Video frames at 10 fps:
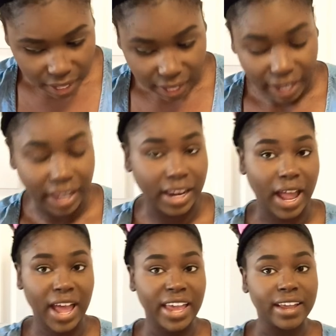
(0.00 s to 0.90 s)
And
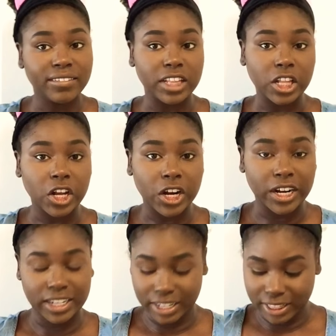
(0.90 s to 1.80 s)
I have
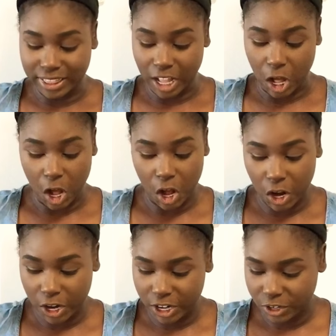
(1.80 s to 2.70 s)
learned the
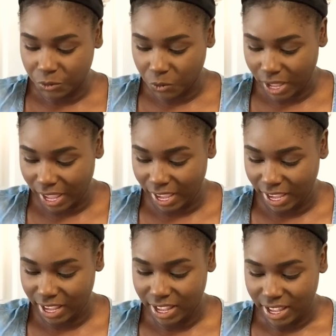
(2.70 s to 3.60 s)
hard way
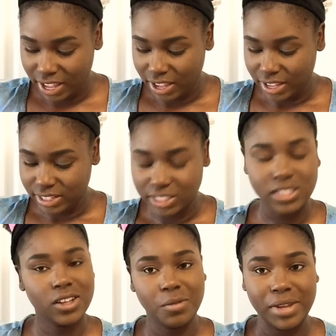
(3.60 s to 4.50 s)

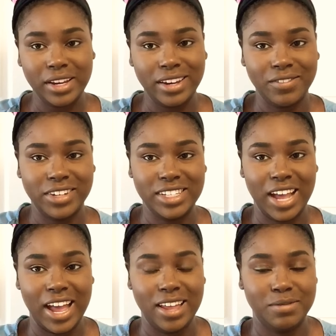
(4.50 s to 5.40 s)
so many different
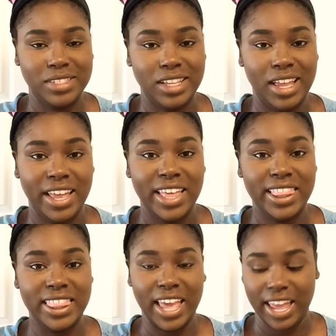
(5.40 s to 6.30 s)
times
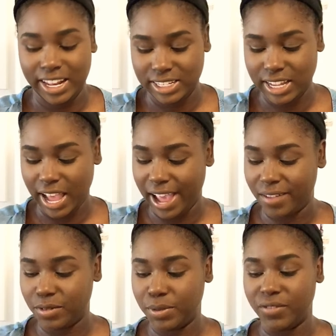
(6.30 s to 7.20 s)
that I have
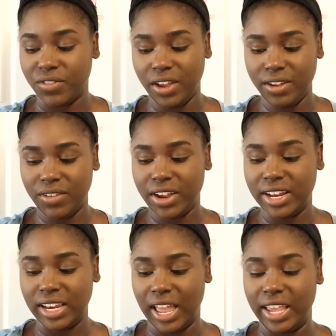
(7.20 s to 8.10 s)
to be very, very
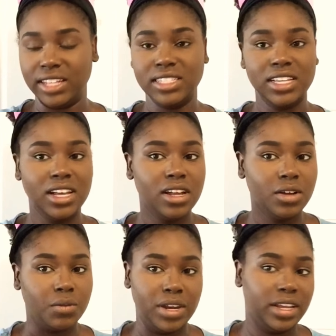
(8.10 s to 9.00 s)
light
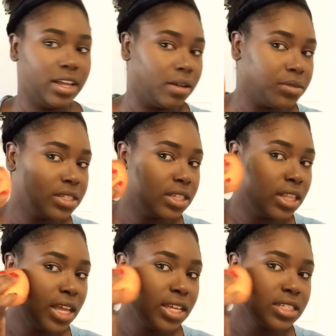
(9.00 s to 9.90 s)
when it comes to
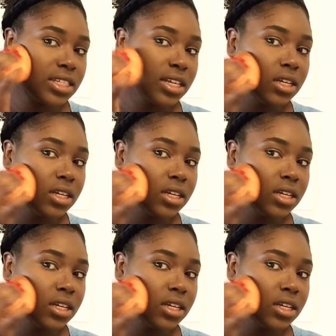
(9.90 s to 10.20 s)
this.